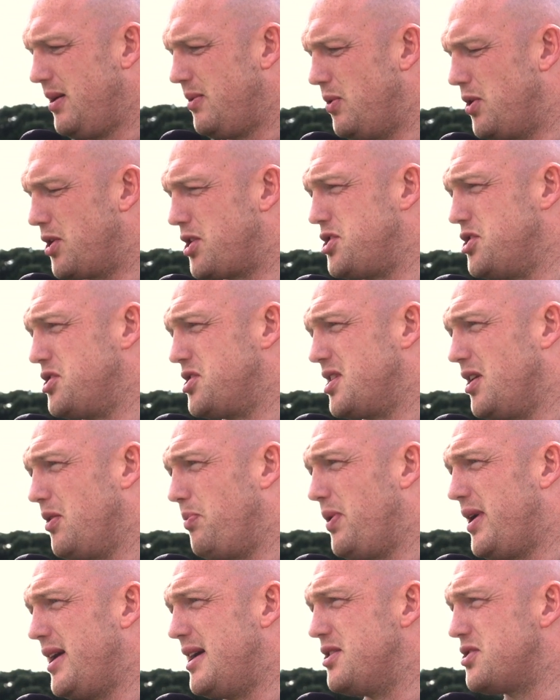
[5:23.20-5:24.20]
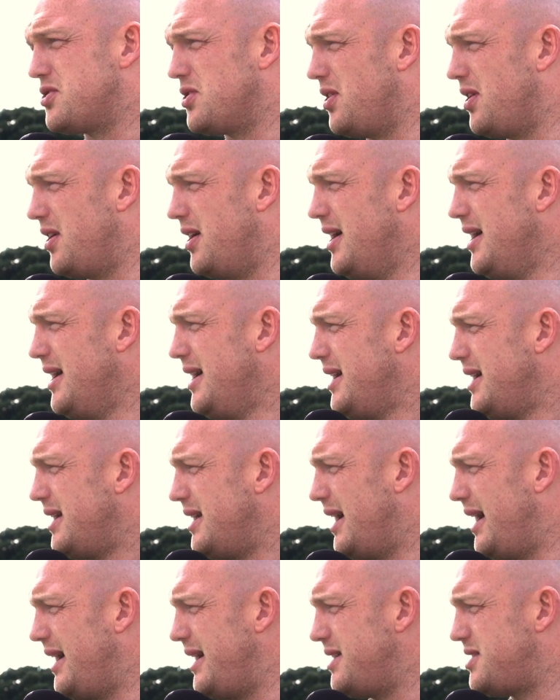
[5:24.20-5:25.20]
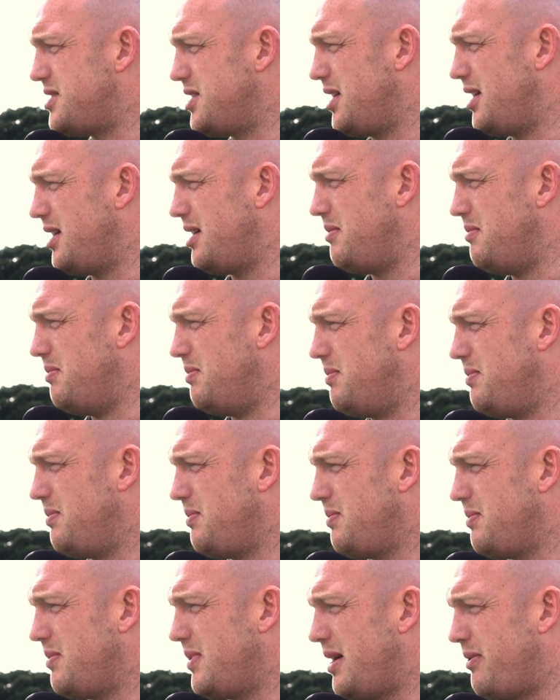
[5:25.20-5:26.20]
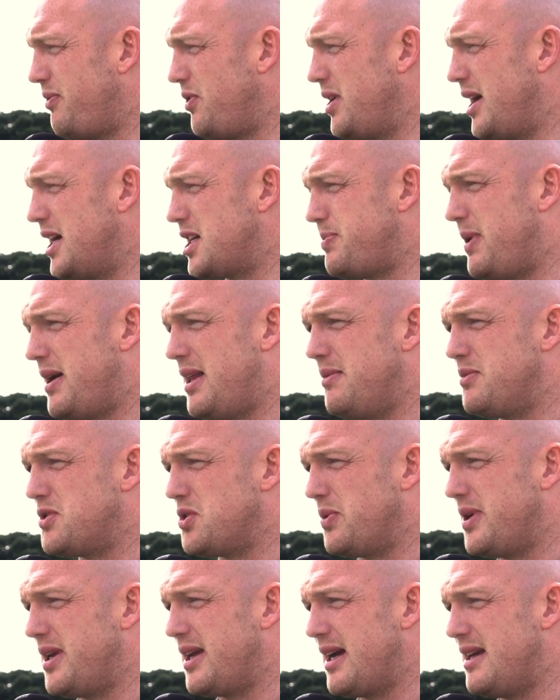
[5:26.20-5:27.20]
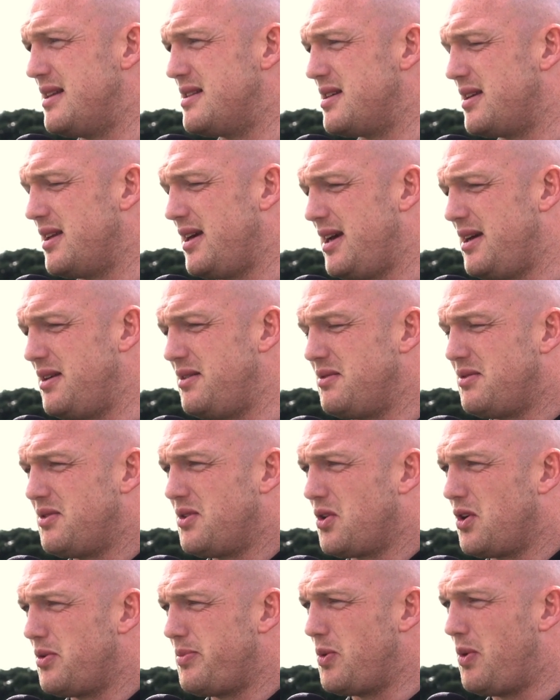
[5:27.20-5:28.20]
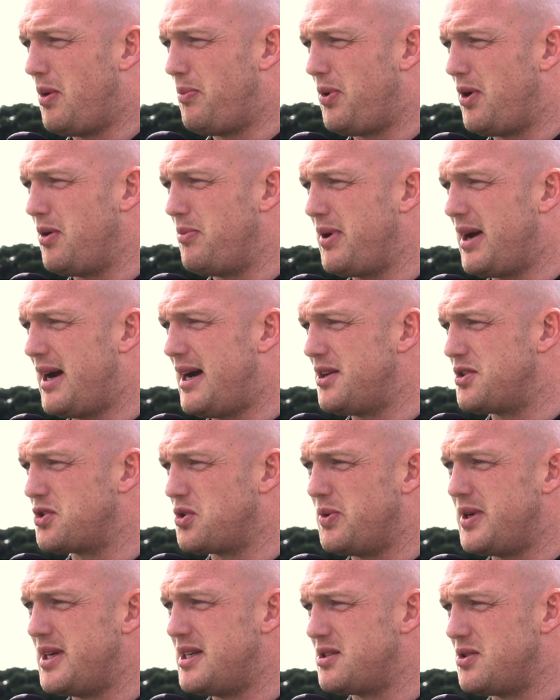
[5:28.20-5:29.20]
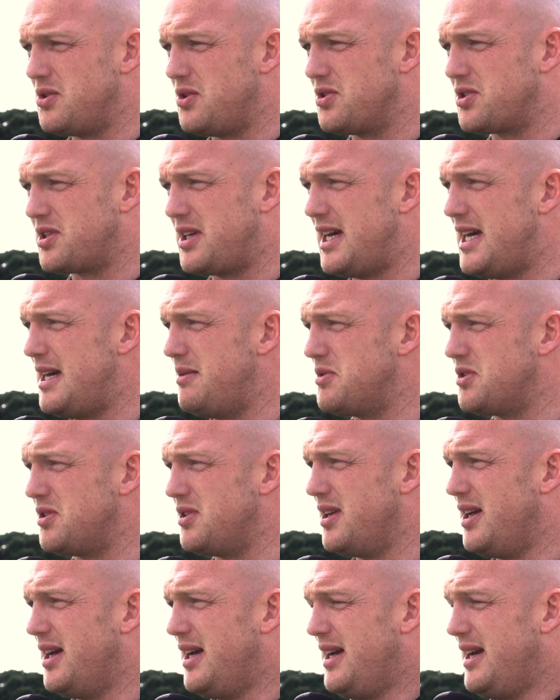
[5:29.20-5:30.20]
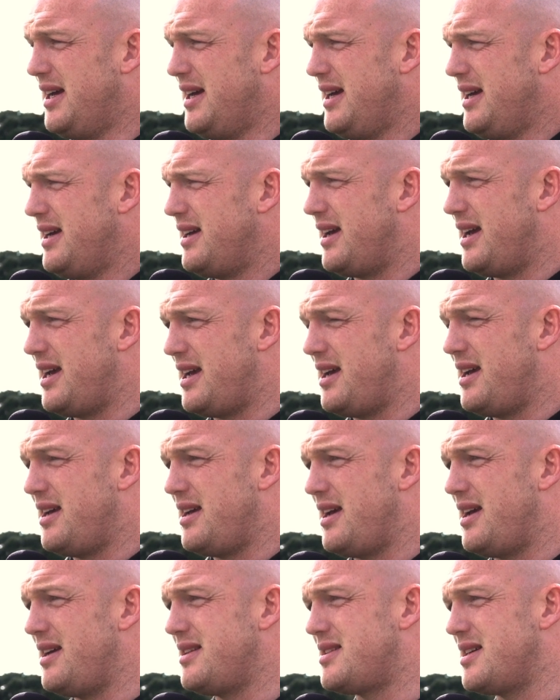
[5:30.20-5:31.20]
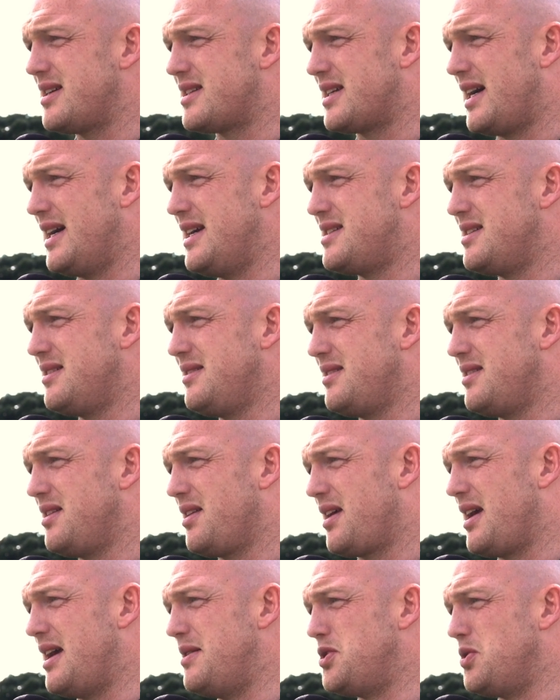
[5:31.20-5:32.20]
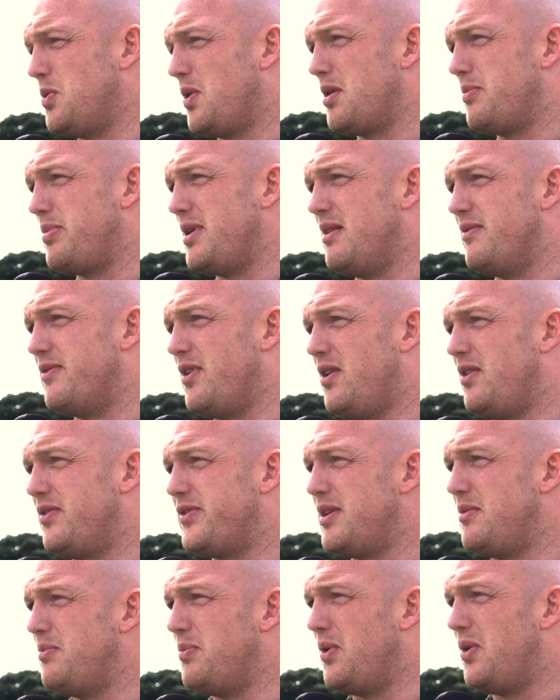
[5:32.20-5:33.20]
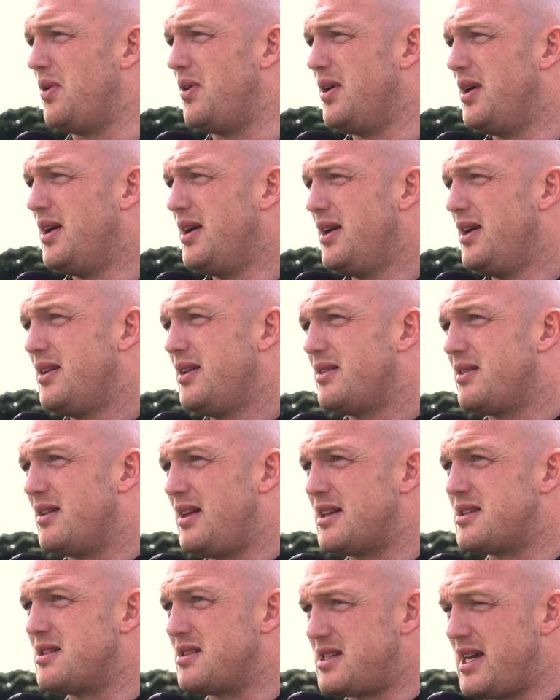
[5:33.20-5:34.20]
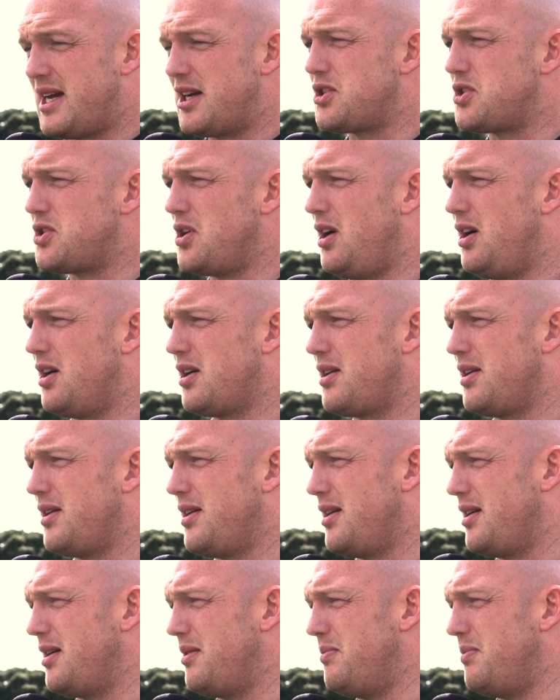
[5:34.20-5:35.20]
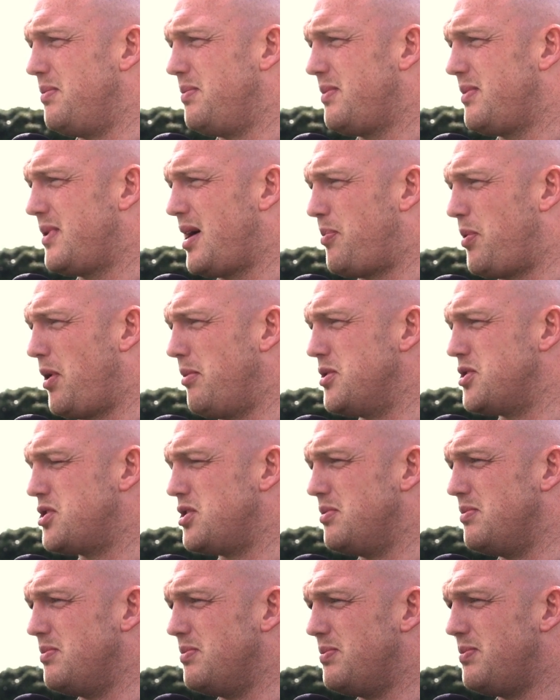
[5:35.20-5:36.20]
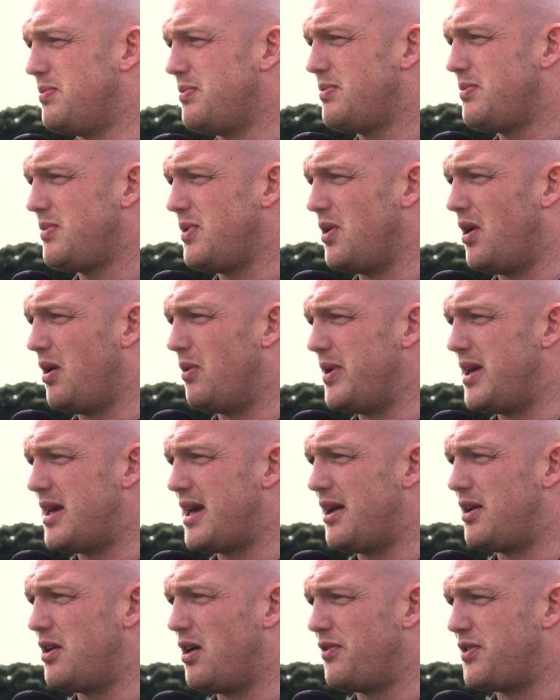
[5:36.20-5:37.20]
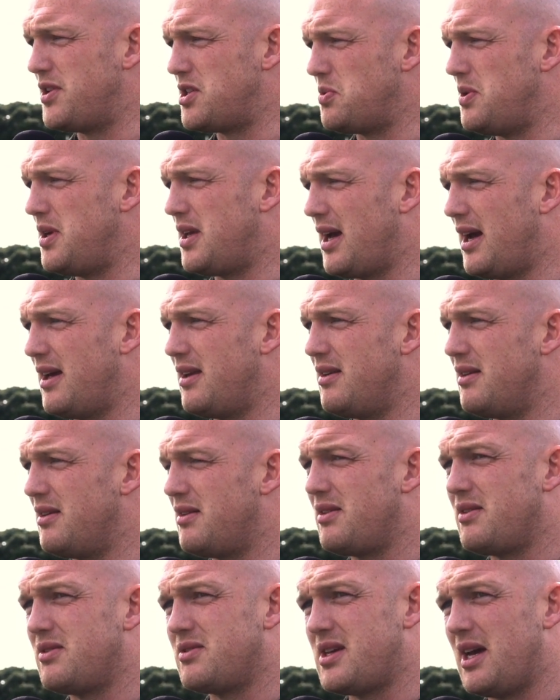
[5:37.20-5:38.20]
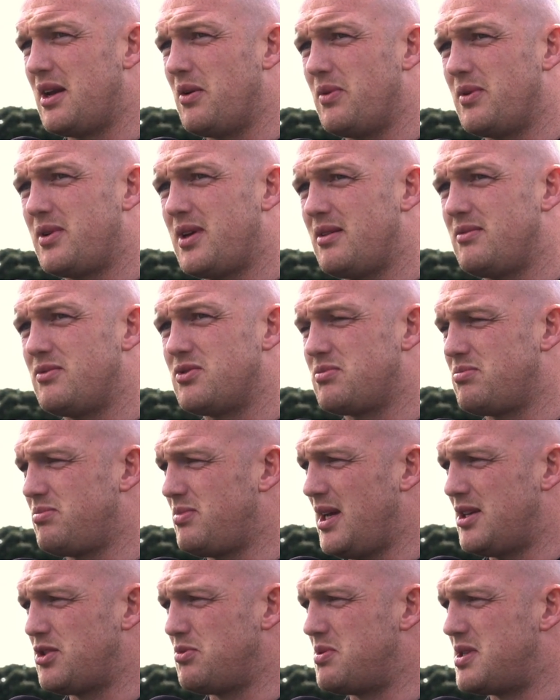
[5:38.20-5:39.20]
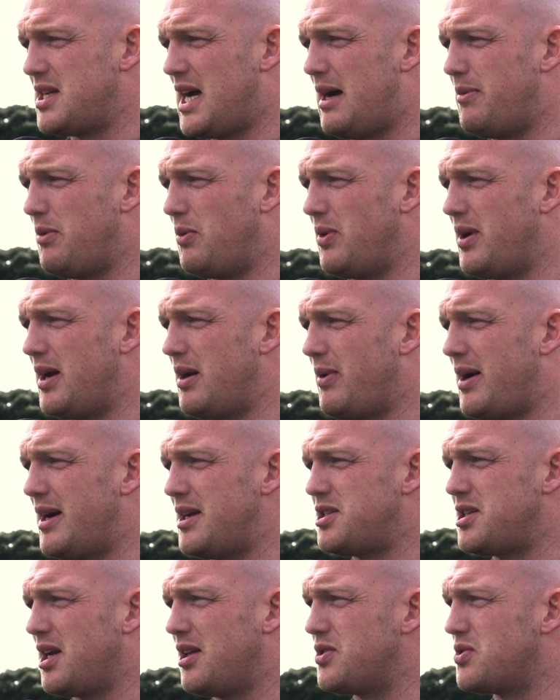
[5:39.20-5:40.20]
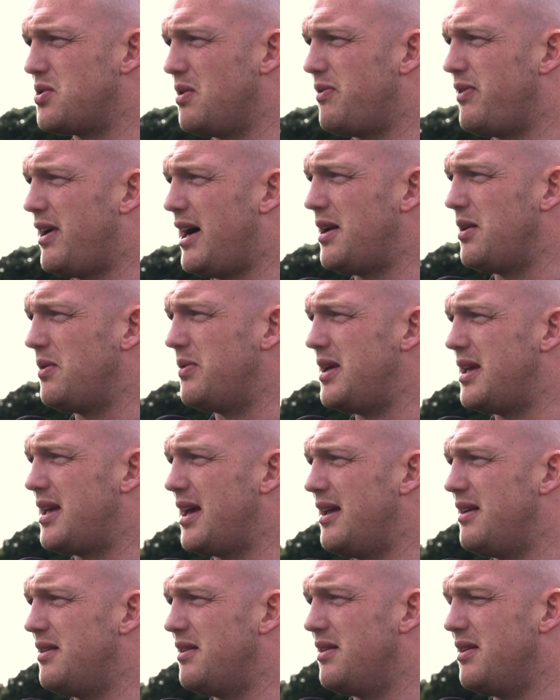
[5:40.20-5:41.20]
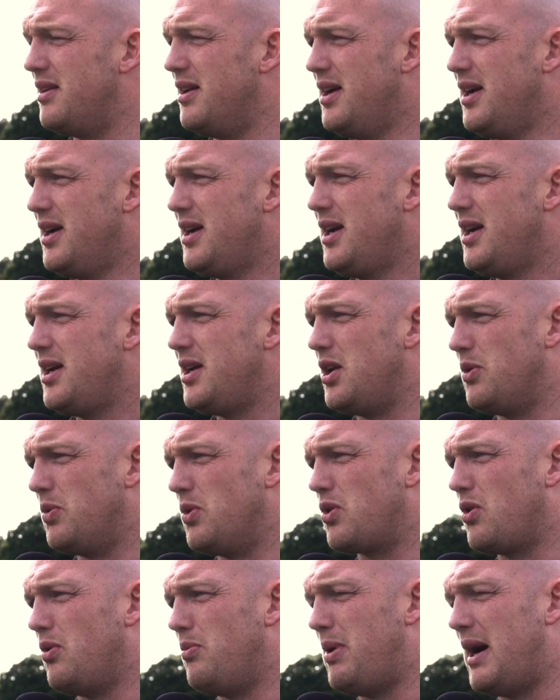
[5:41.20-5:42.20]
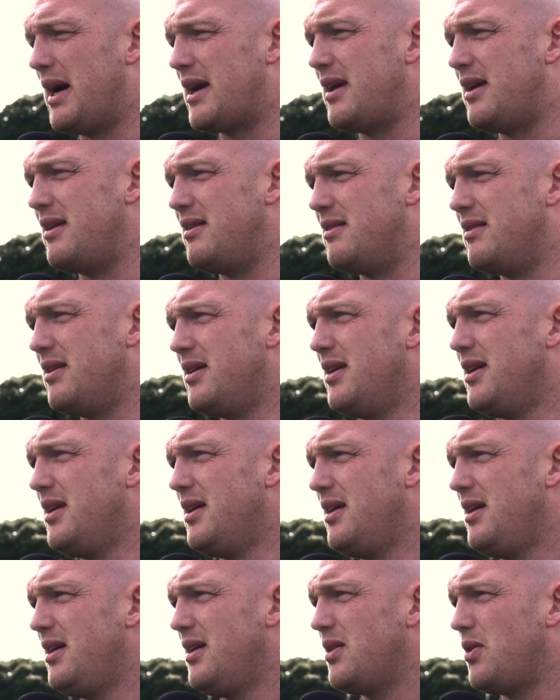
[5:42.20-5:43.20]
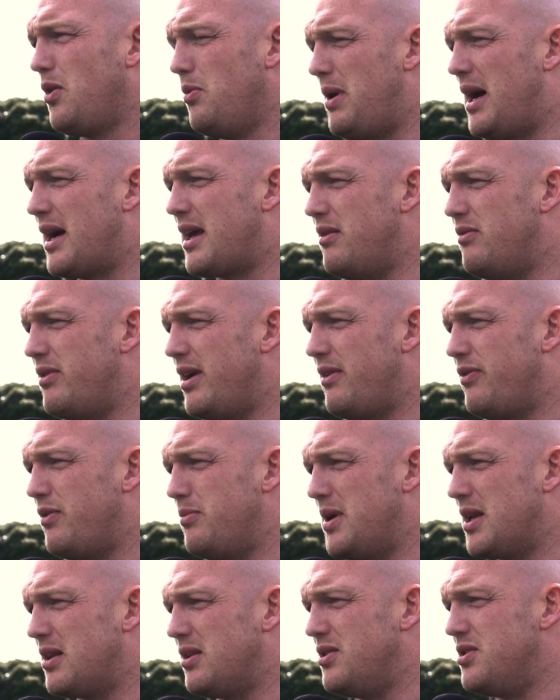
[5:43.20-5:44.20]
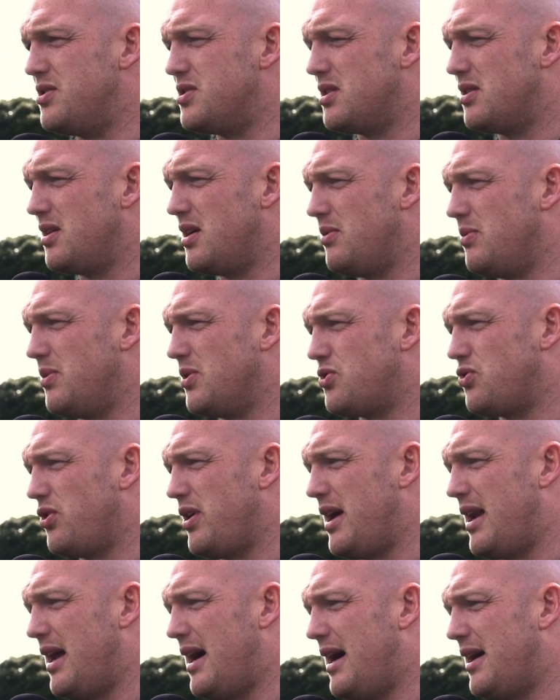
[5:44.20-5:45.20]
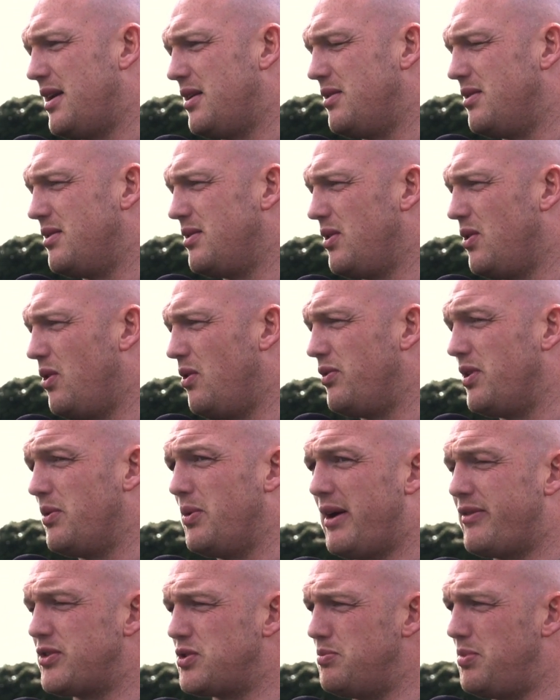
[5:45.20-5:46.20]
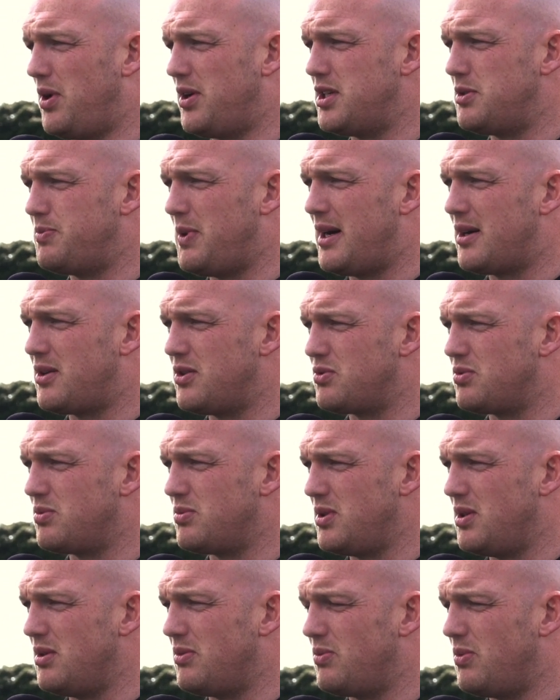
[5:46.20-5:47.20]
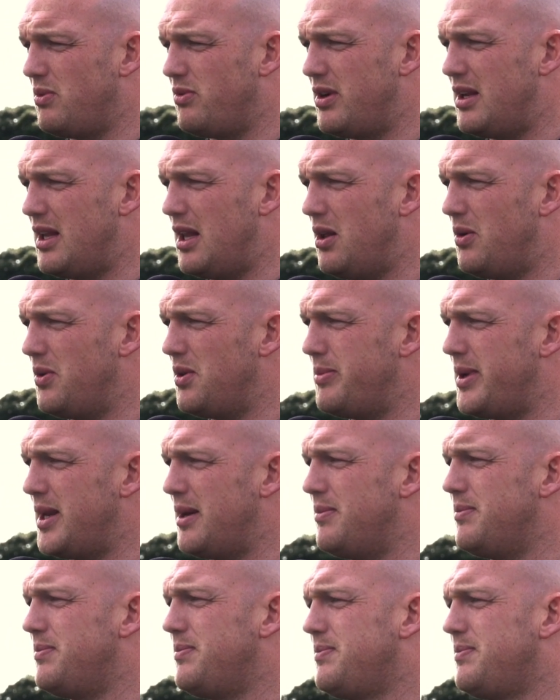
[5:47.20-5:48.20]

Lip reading: Workington's still playing, so yeah, it's I fully expect them to win again today, and they're going to be 1 point behind us going into those games, and it's exciting. They're the games you want to be involved in, but the lads will take stock. I promised them, a weekend off this weekend, get some time away while it's Challenge Cup final weekend, and we'll come back in ready for Midlands, and we'll train hard, and hopefully we'll have some bodies back because we're really low at the minute.